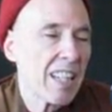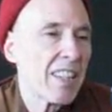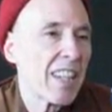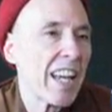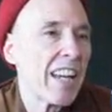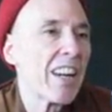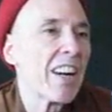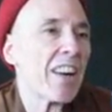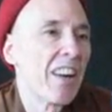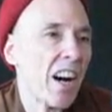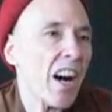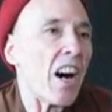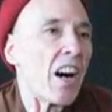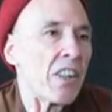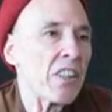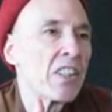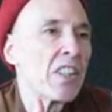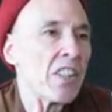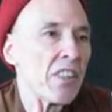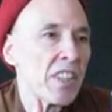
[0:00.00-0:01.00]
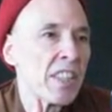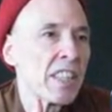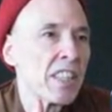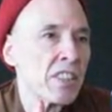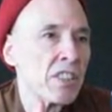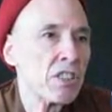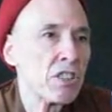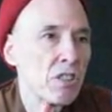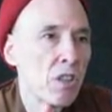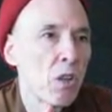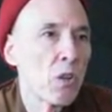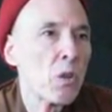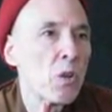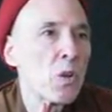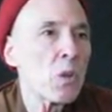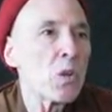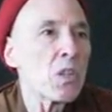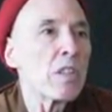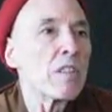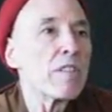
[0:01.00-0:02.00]
They are under the
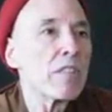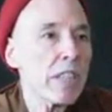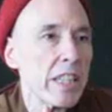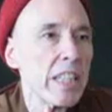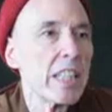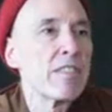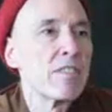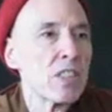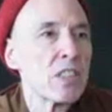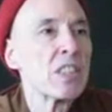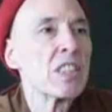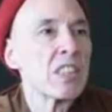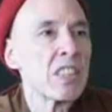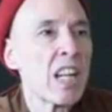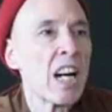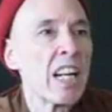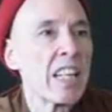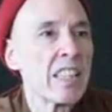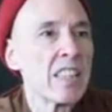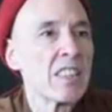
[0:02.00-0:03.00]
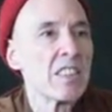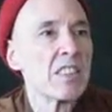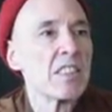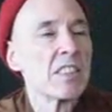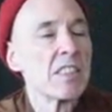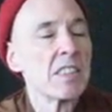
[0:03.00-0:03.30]
control of evil desires.